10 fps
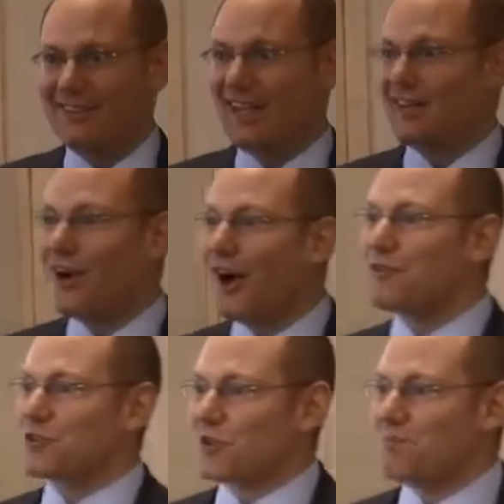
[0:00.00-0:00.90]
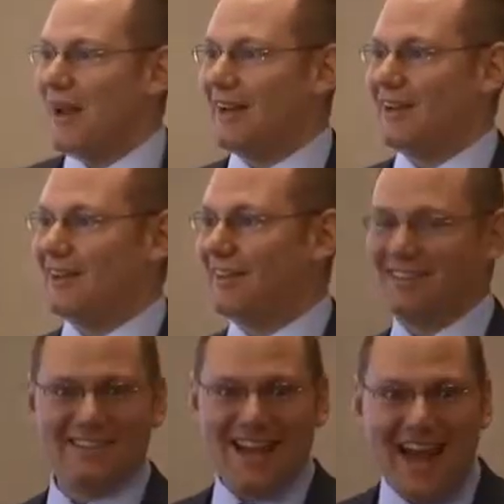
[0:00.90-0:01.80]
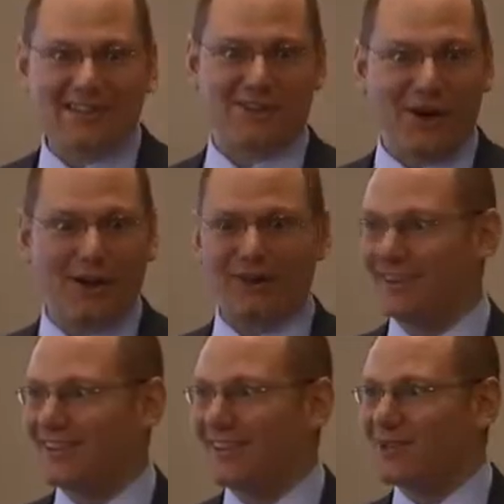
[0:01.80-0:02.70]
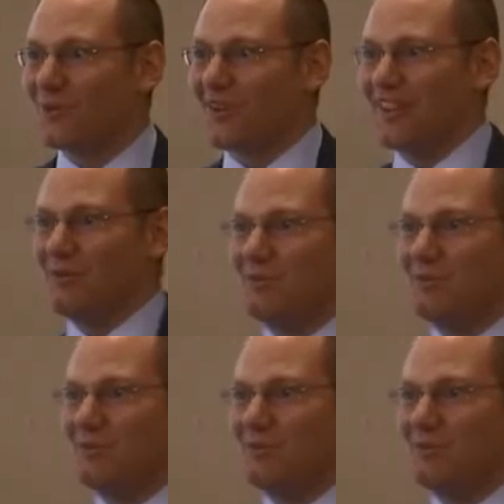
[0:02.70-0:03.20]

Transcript: they had an offshore bank in like Nassau where they